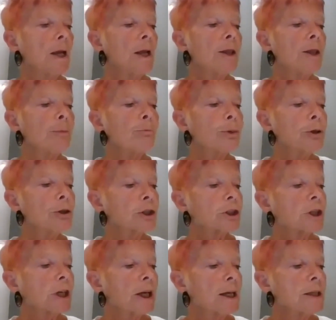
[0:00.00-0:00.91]
They
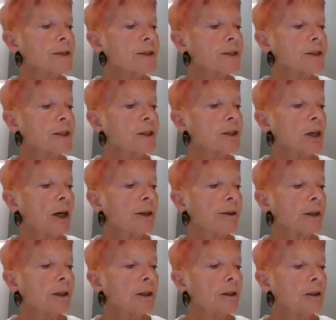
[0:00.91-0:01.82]
push against each
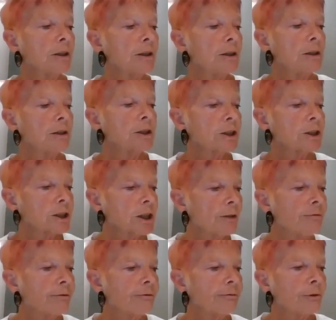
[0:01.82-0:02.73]
other,
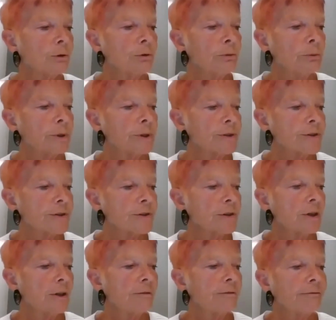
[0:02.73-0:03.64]
shove forwards,
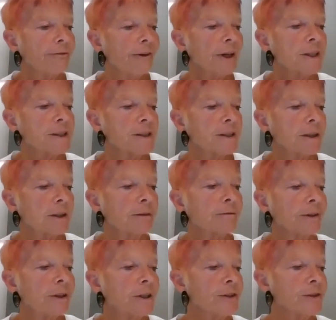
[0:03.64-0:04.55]
fighting
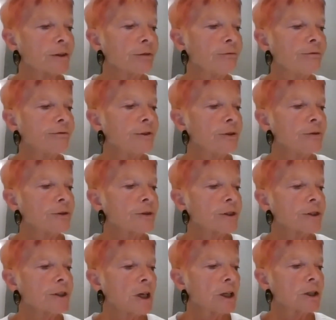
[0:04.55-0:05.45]
for his confused
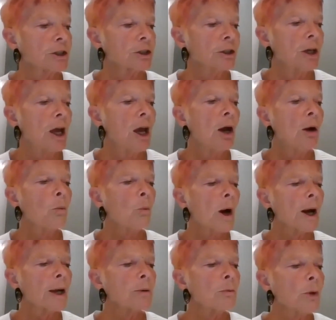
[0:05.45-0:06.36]
attention.
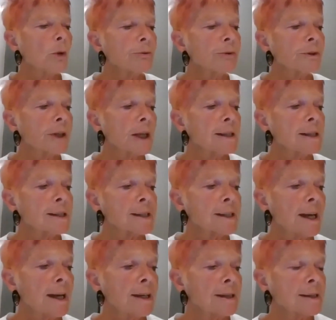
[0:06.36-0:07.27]
Why won't they
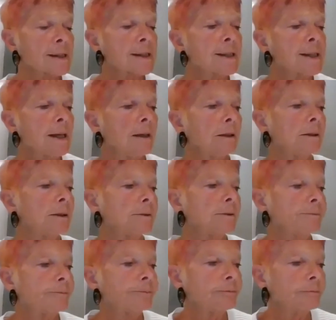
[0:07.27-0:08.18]
stay still?
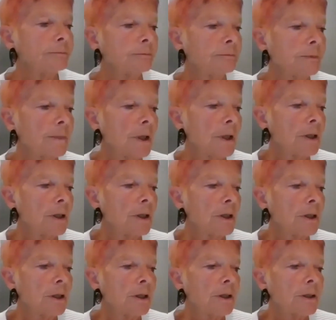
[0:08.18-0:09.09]

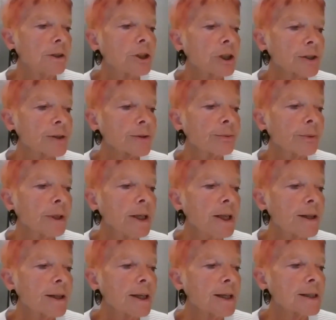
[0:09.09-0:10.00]
Just when
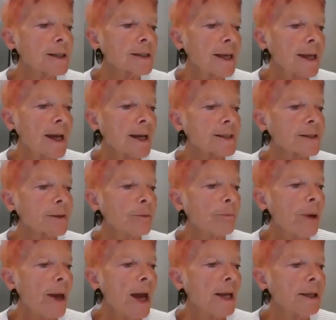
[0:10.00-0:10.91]
he thinks he has them
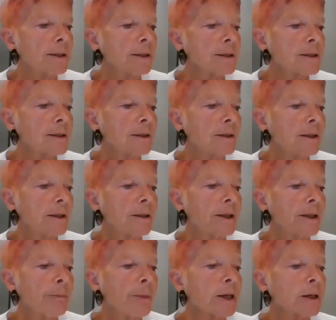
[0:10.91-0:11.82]
penned,
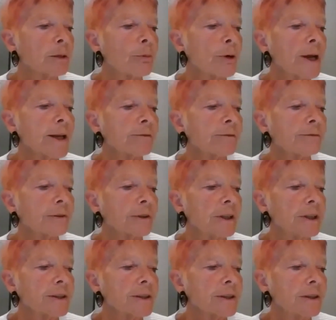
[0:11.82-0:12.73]
they make a break for
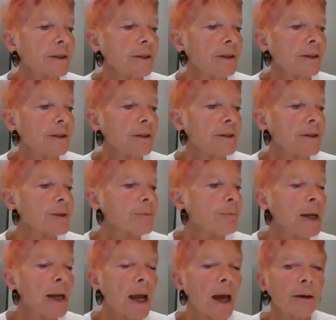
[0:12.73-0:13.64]
it,
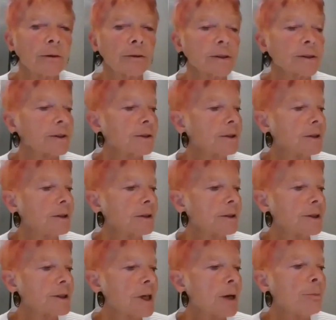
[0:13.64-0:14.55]
spill out,
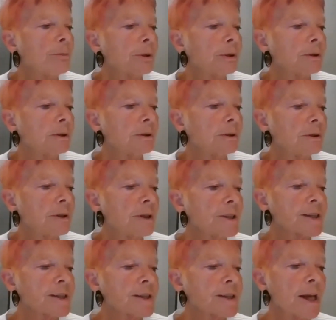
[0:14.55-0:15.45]
tumble,
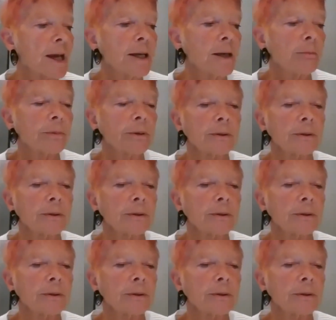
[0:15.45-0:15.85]
escape,